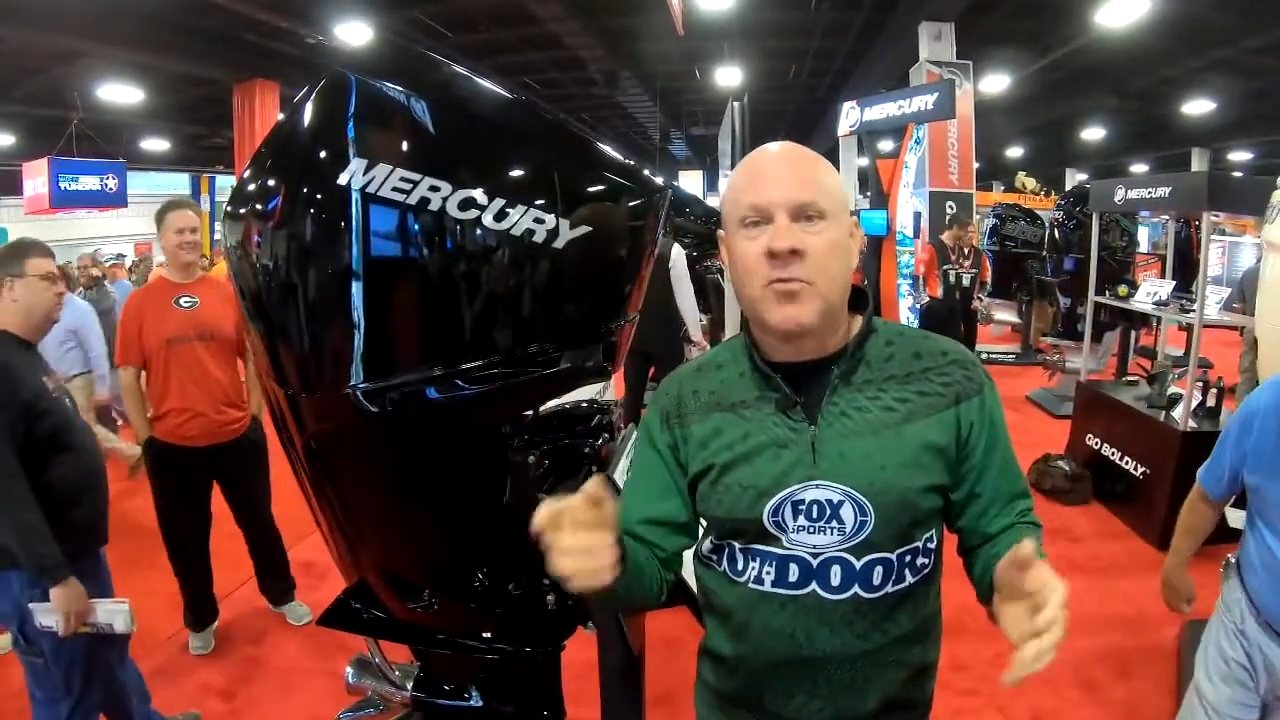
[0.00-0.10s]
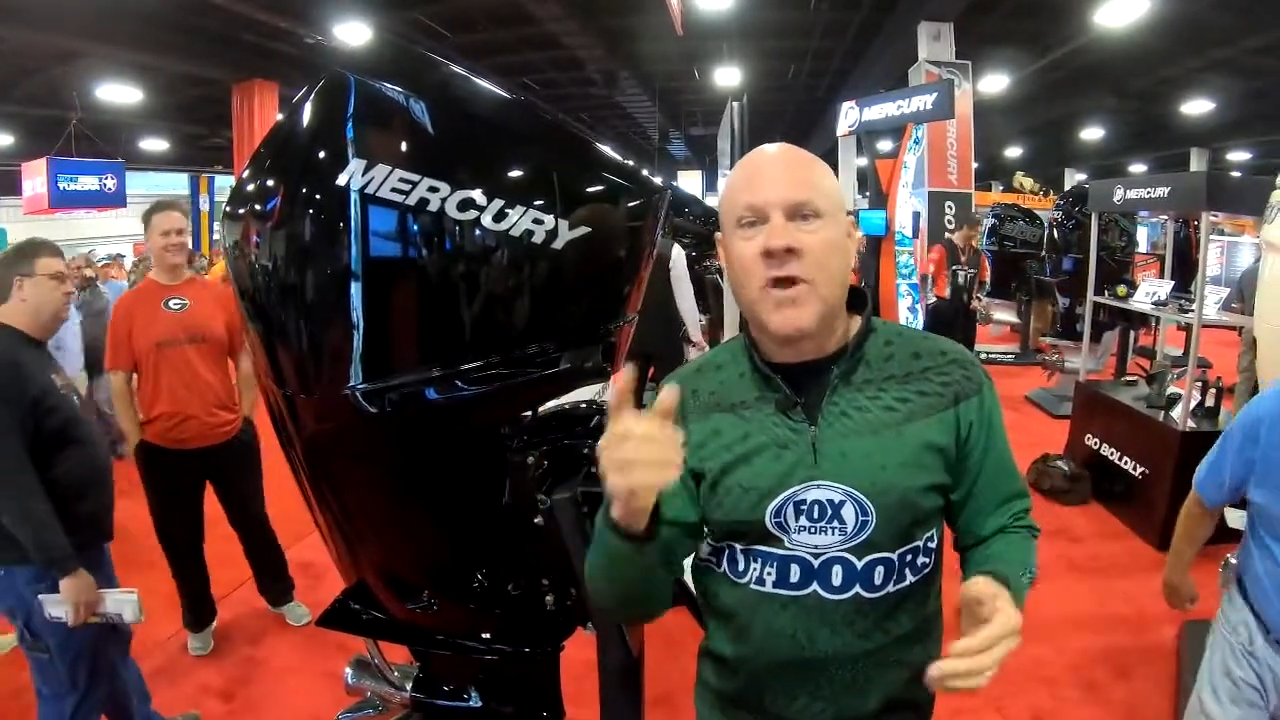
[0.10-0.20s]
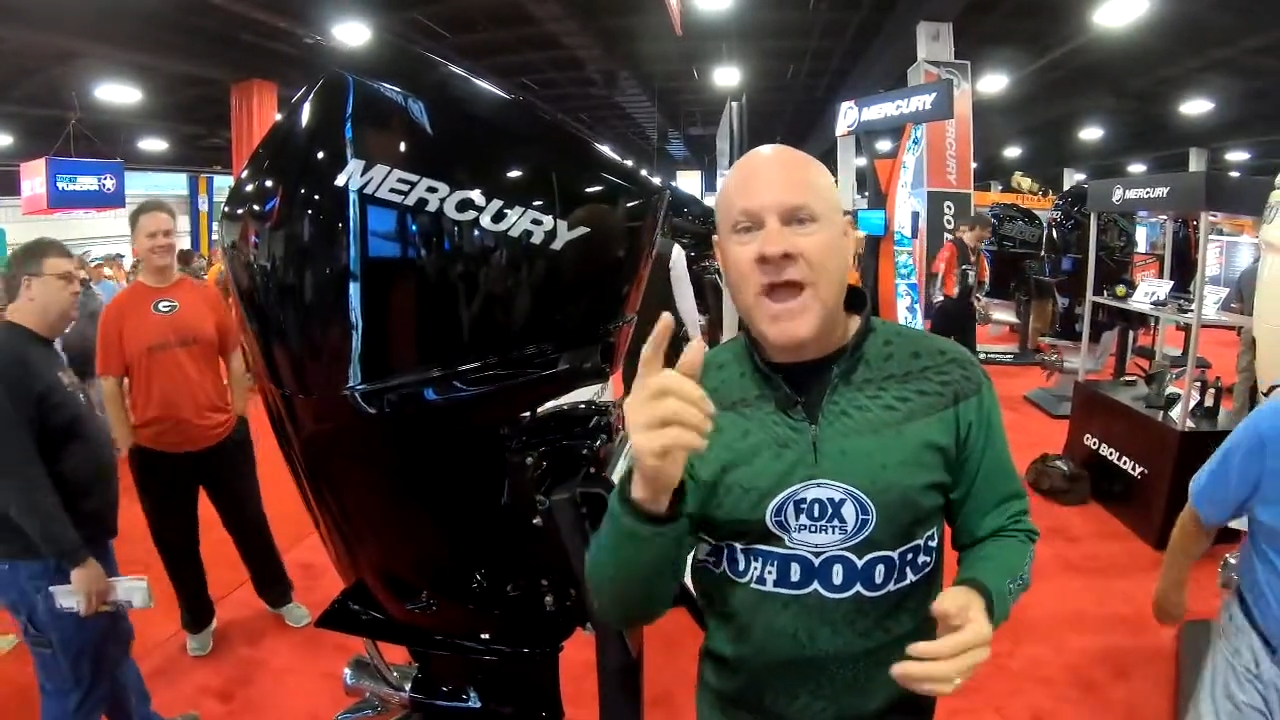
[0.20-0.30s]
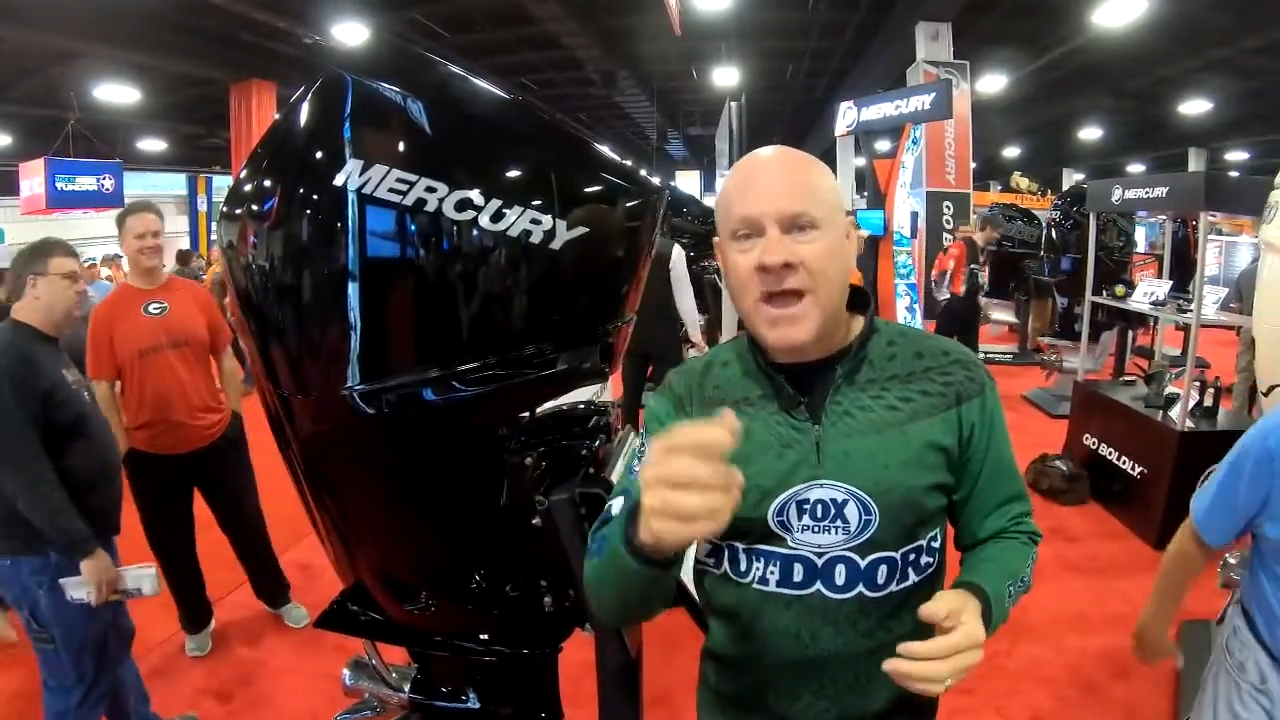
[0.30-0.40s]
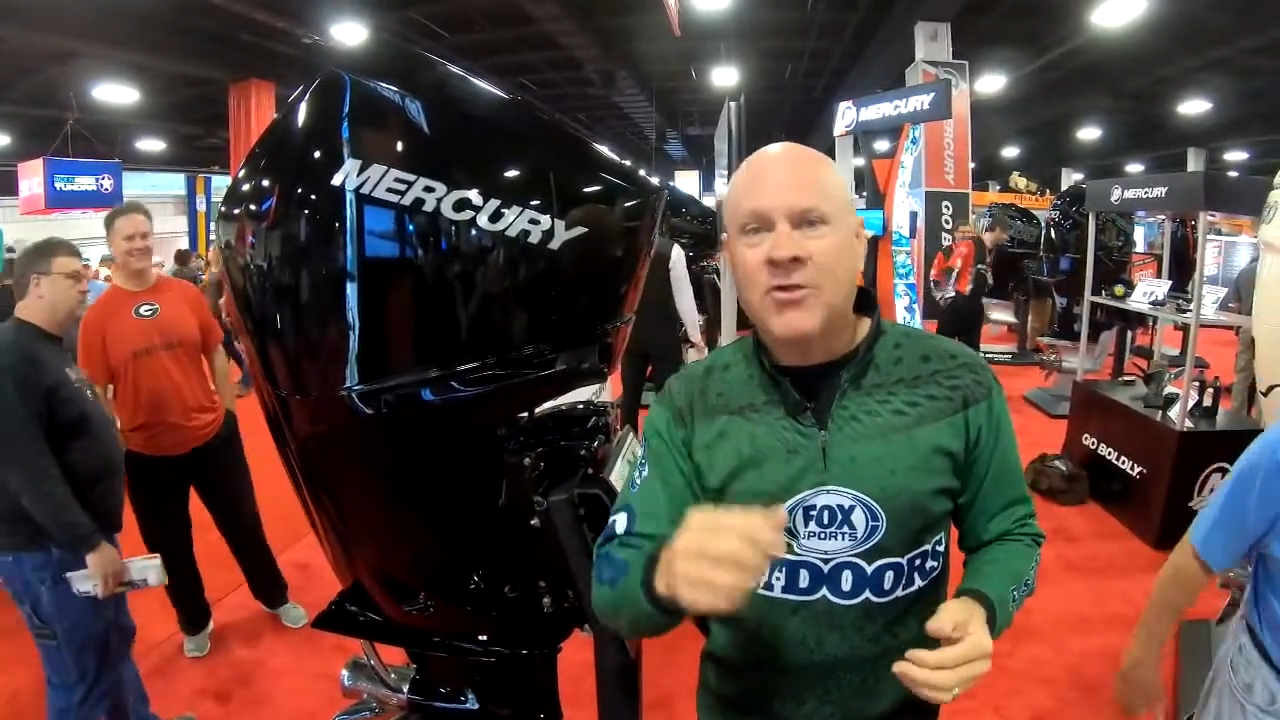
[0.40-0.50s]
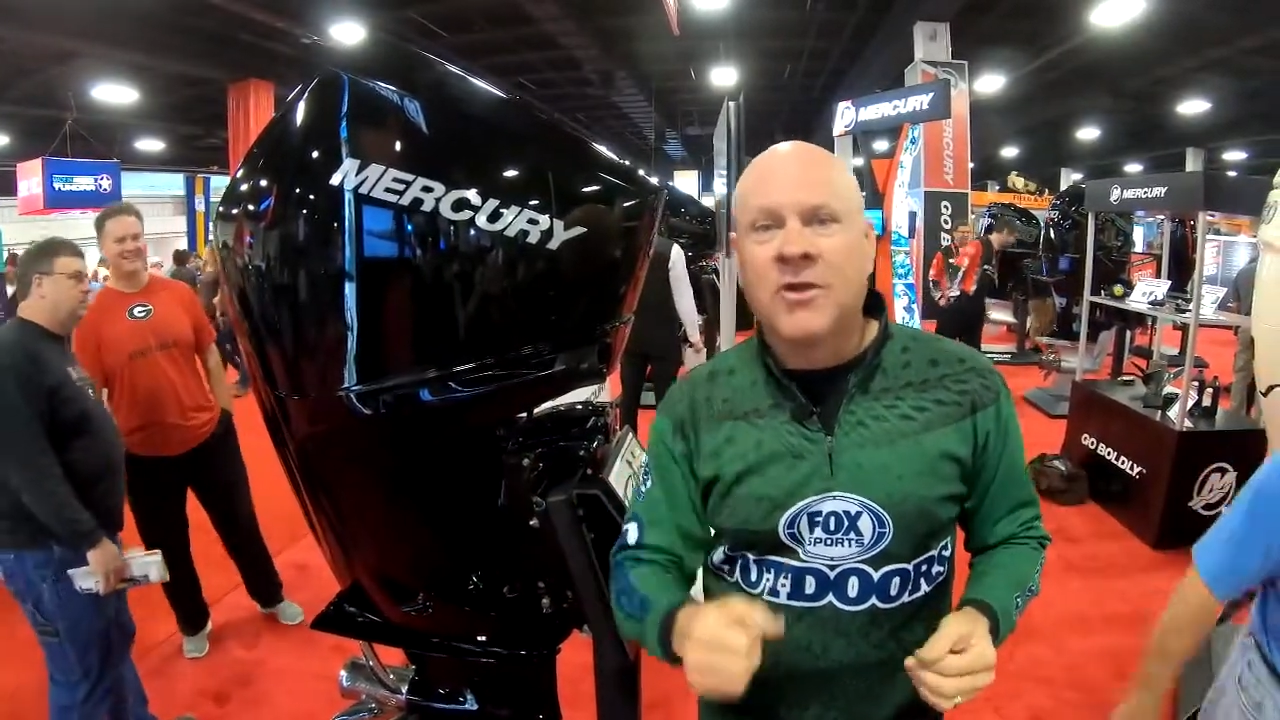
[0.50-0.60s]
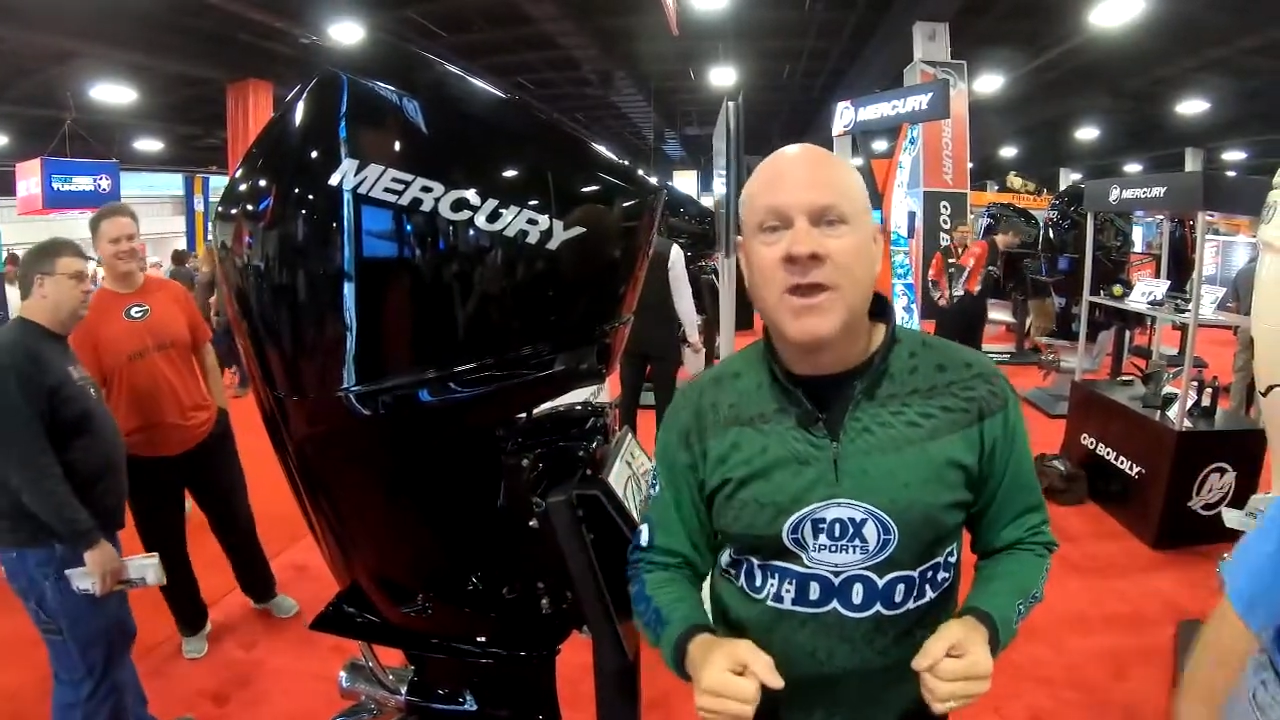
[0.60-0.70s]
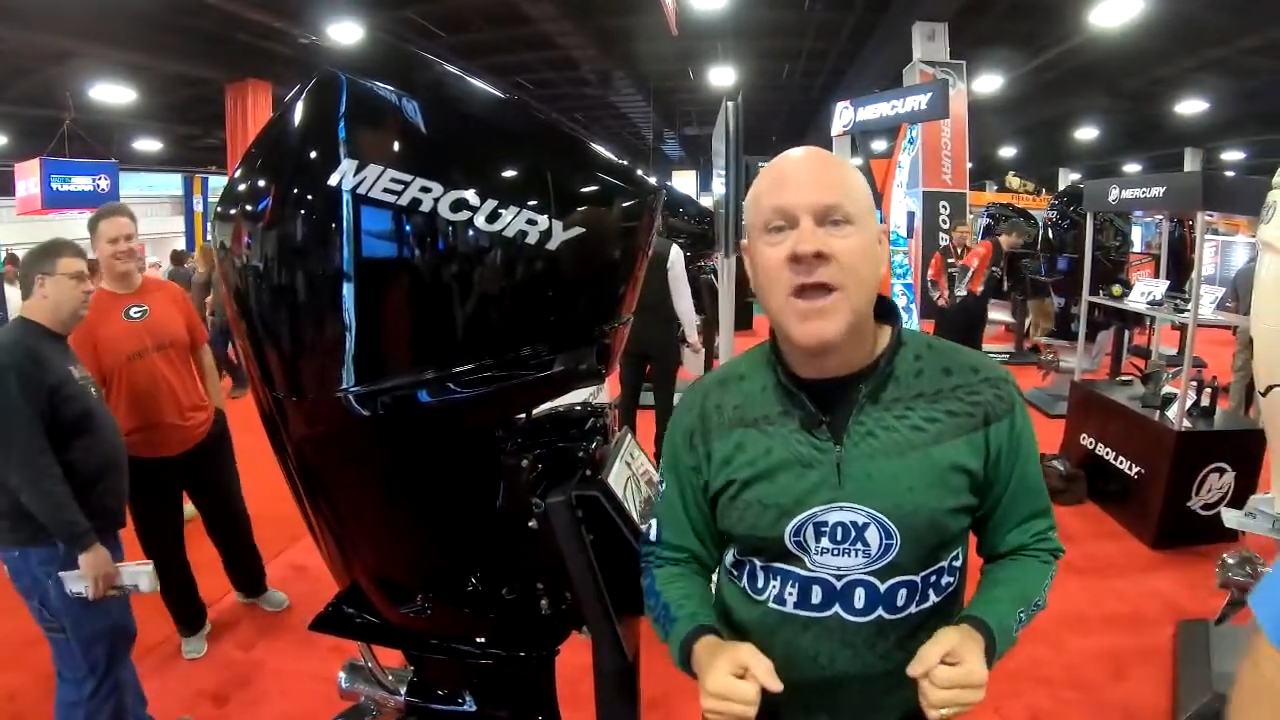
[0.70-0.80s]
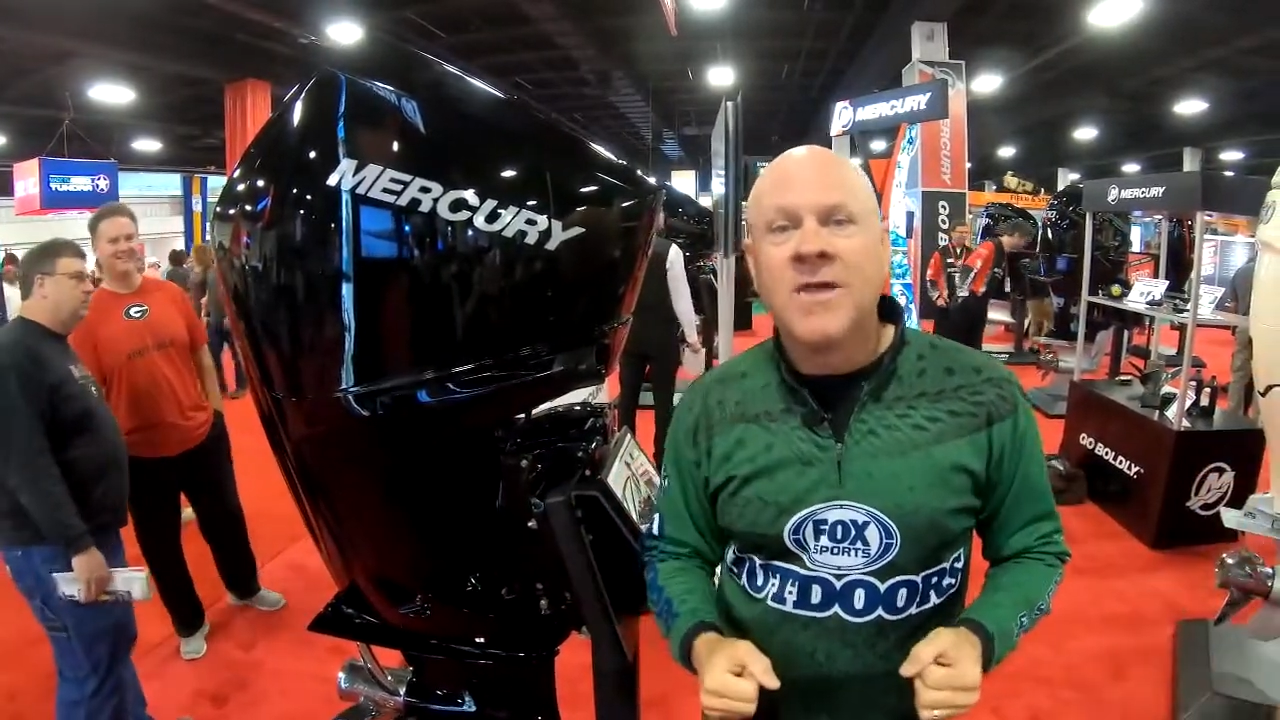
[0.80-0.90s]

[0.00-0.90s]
where actually